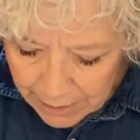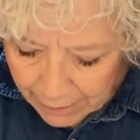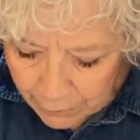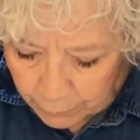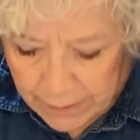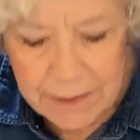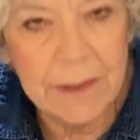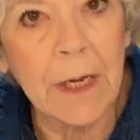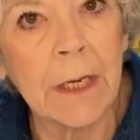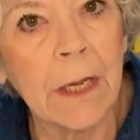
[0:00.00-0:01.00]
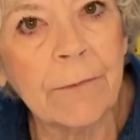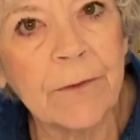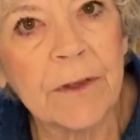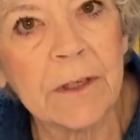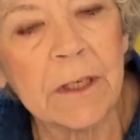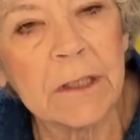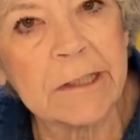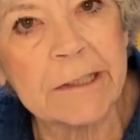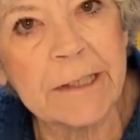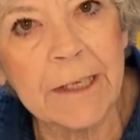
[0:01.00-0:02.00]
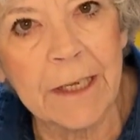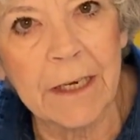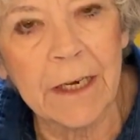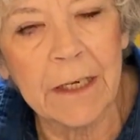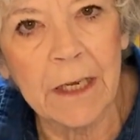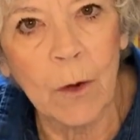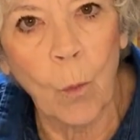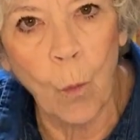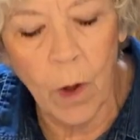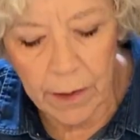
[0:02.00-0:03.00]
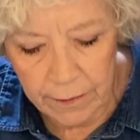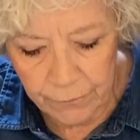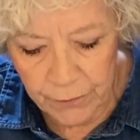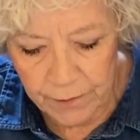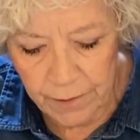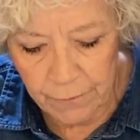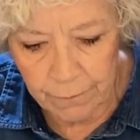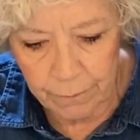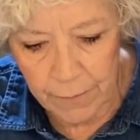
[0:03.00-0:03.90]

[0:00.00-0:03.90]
and the reason I left the little stick in it, one of the